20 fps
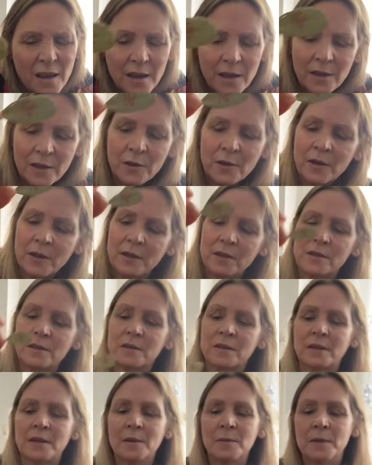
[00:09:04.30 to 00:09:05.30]
You can
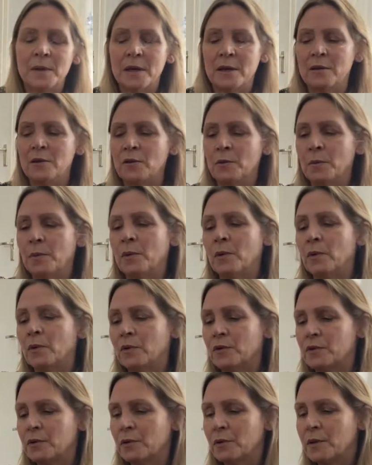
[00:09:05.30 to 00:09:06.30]
just keep that in your bowl.
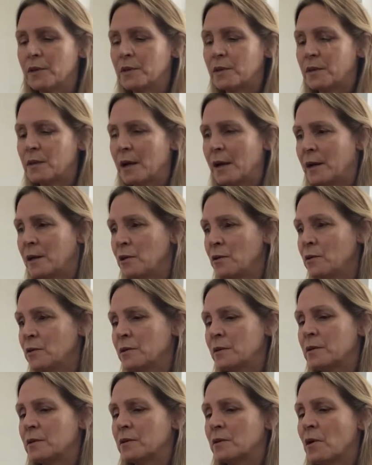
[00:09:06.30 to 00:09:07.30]
So this, I used
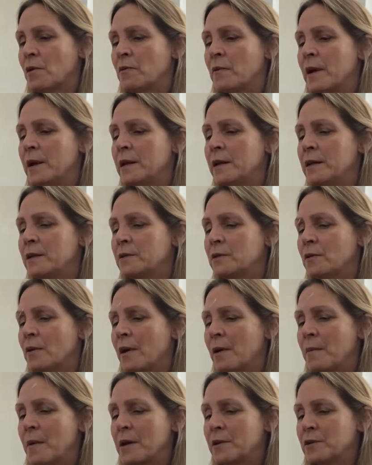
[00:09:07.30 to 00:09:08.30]
this already, so
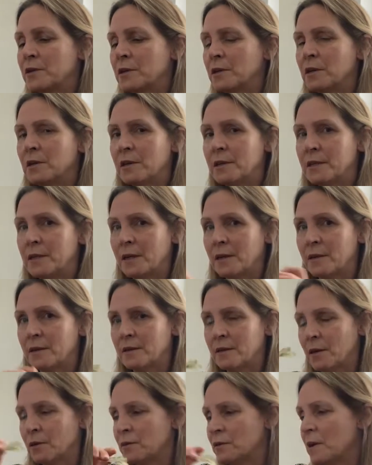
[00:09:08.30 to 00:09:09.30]
I'm actually gonna take
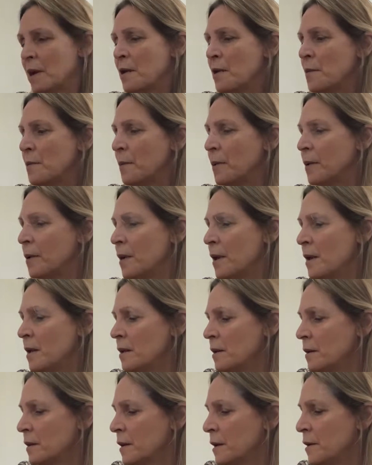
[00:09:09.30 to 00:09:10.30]
this outside and burn
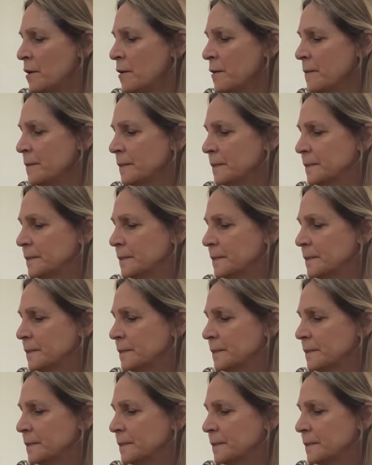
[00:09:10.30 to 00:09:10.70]
it later.